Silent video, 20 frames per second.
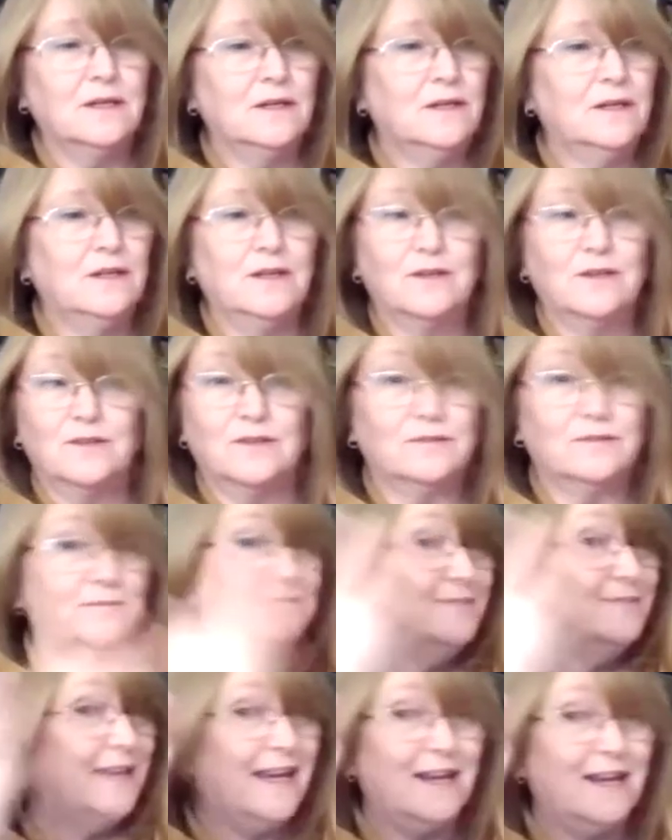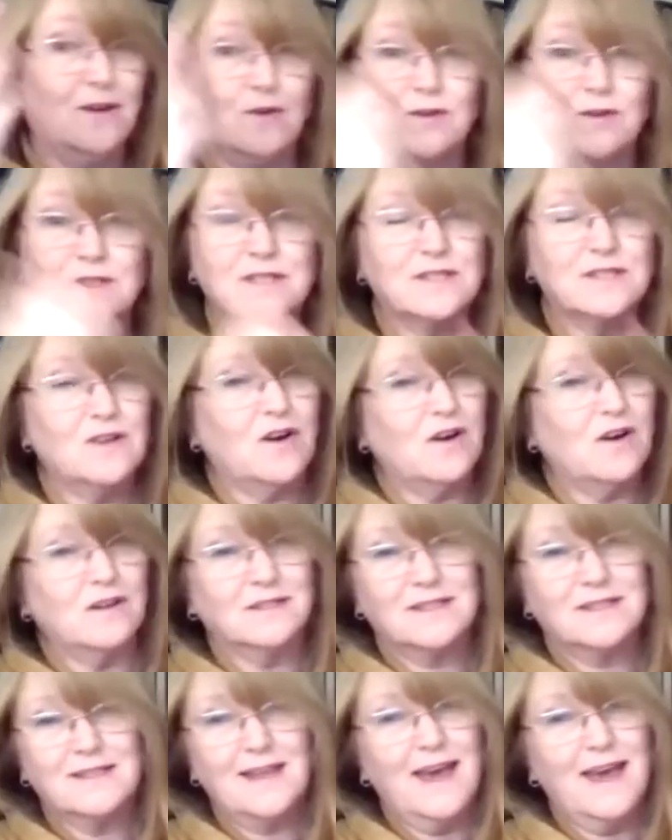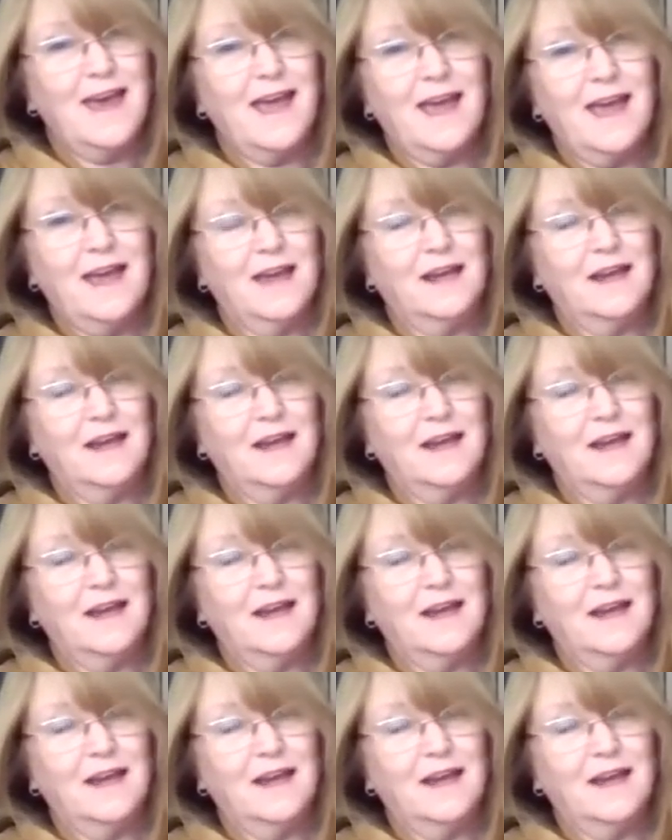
you know it all starts there.